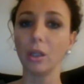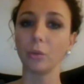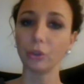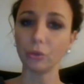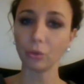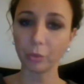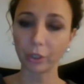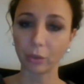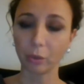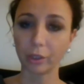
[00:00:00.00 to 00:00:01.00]
We need to be
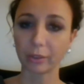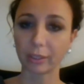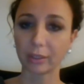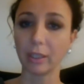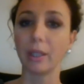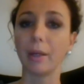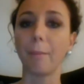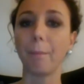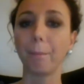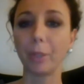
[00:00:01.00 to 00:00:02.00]
aware that
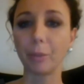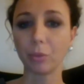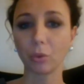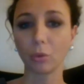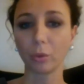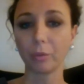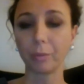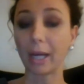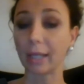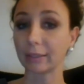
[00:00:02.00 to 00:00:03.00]
people will
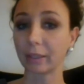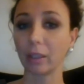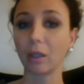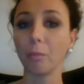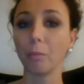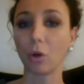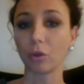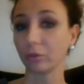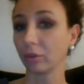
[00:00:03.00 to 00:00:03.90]
be asking more,